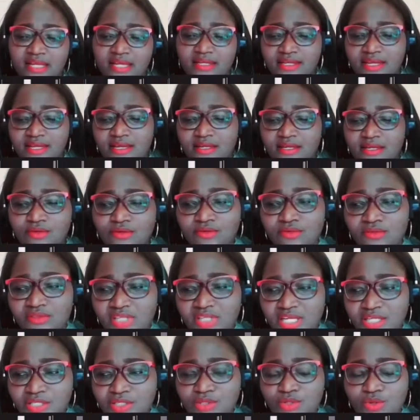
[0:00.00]
and all
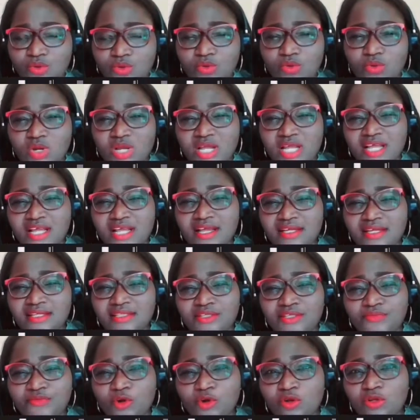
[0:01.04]
that. So the
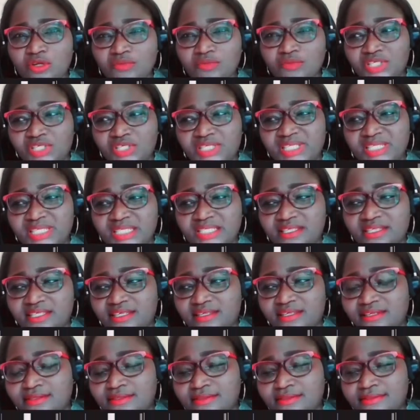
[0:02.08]
role of the
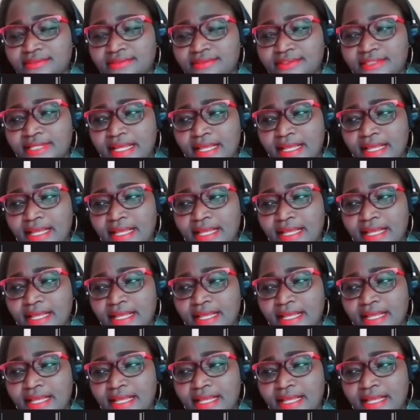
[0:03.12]
clinical